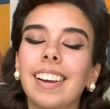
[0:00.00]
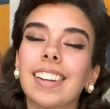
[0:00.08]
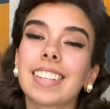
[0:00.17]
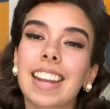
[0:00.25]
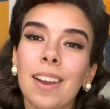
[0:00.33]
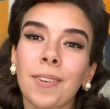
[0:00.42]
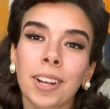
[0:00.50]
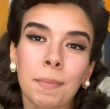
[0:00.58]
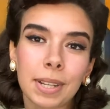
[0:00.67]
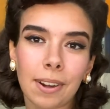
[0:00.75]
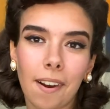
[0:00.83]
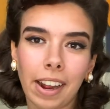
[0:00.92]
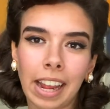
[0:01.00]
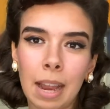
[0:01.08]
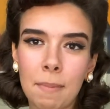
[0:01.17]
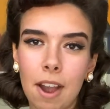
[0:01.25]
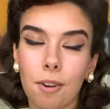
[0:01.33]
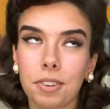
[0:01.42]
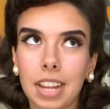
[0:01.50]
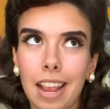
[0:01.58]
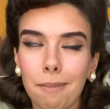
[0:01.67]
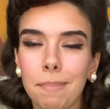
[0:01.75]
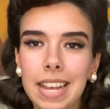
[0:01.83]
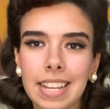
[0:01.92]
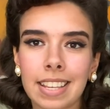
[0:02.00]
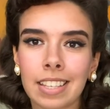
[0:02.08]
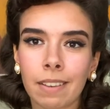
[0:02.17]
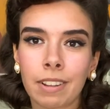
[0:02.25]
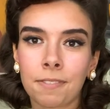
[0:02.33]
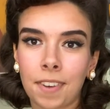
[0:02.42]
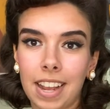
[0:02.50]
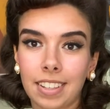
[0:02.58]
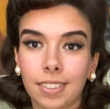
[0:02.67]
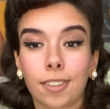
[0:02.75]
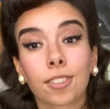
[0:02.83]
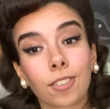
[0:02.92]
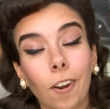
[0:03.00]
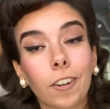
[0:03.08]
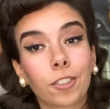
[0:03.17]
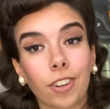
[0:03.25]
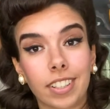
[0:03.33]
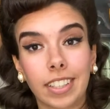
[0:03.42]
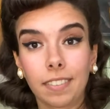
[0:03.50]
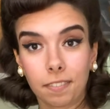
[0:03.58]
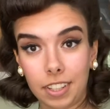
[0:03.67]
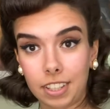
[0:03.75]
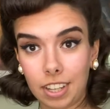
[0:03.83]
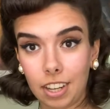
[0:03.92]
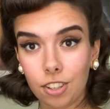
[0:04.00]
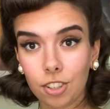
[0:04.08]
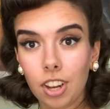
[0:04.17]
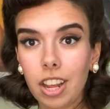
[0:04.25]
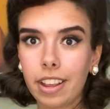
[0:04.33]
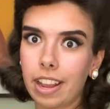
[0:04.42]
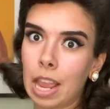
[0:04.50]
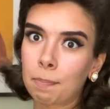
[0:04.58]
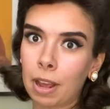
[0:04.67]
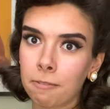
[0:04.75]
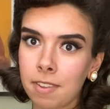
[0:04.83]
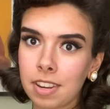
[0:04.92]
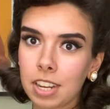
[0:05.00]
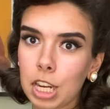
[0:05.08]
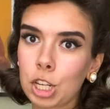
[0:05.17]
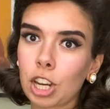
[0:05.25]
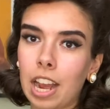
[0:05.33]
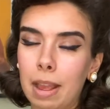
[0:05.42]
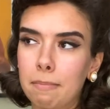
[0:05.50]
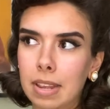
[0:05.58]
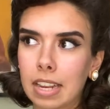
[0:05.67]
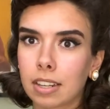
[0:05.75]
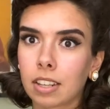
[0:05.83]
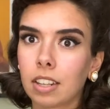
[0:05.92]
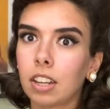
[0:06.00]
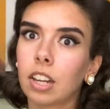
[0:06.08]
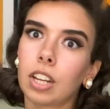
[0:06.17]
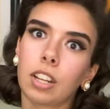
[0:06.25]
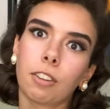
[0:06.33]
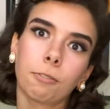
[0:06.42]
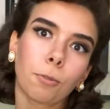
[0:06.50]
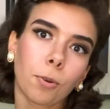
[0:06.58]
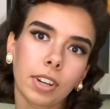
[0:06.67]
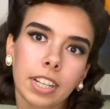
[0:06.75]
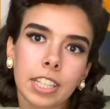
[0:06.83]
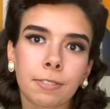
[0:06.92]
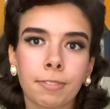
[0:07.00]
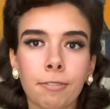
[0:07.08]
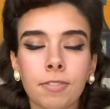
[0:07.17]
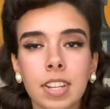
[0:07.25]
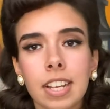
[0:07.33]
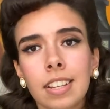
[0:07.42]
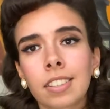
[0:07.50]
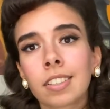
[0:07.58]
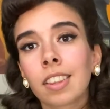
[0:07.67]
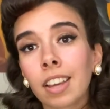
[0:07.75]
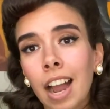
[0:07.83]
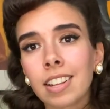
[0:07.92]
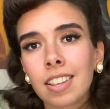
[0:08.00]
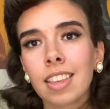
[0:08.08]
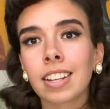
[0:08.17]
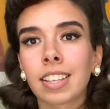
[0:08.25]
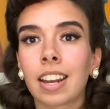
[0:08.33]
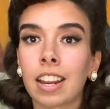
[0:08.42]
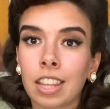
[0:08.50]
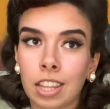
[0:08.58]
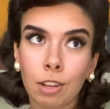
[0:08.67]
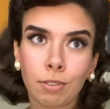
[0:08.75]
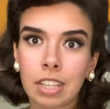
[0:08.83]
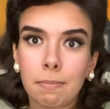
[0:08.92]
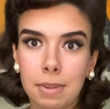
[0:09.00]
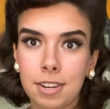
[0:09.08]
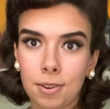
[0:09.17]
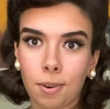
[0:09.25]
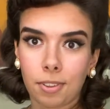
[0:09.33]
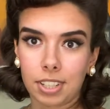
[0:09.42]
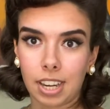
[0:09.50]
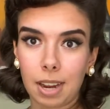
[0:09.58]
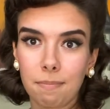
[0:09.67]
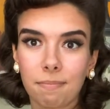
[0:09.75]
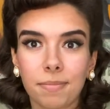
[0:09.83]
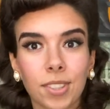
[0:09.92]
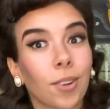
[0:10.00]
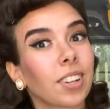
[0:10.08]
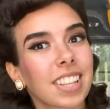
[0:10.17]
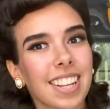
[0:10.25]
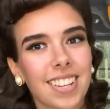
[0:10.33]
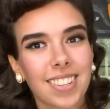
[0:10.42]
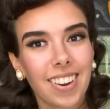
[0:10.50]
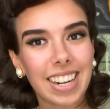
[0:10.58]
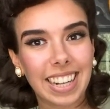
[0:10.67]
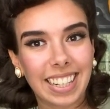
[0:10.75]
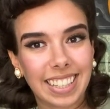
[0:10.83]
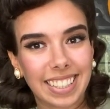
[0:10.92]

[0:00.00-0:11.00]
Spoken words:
Today we're going to be talking about 10 pieces of advice to start dressing vintage. And by vintage, I mean 40s, 50s, the kinds of things that you see me do all the time. So let's get started.